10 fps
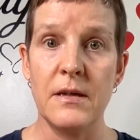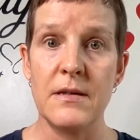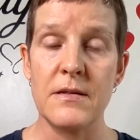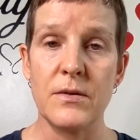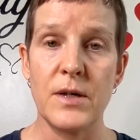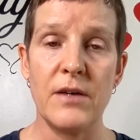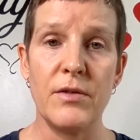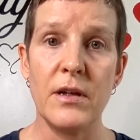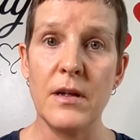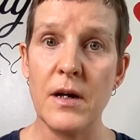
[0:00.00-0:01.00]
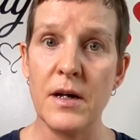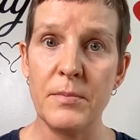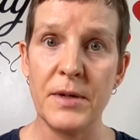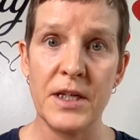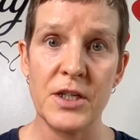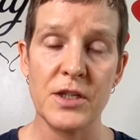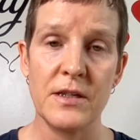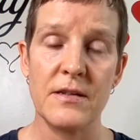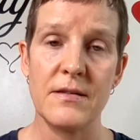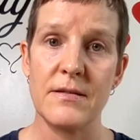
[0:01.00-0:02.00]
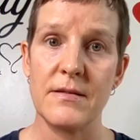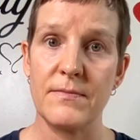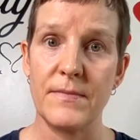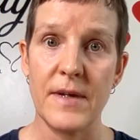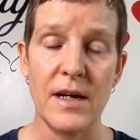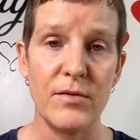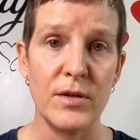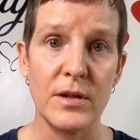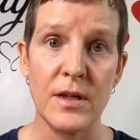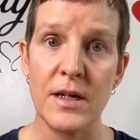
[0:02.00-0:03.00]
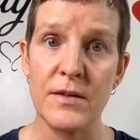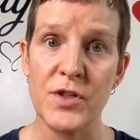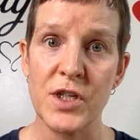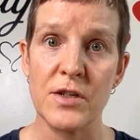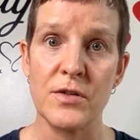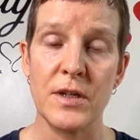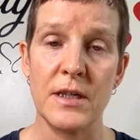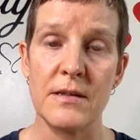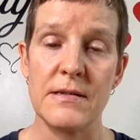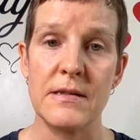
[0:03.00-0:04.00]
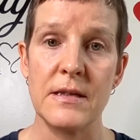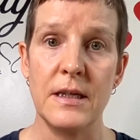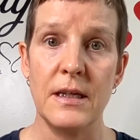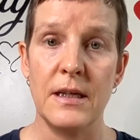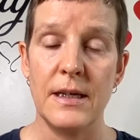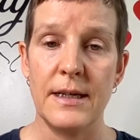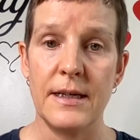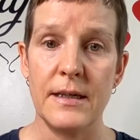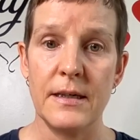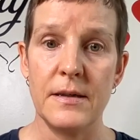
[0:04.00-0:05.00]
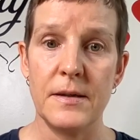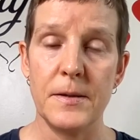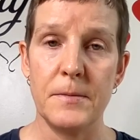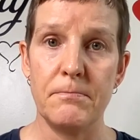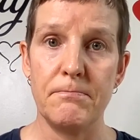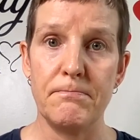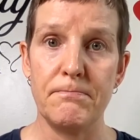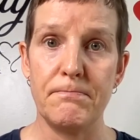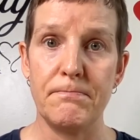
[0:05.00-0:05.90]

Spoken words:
So have a lot of patience, have a lot of gentleness, and I'm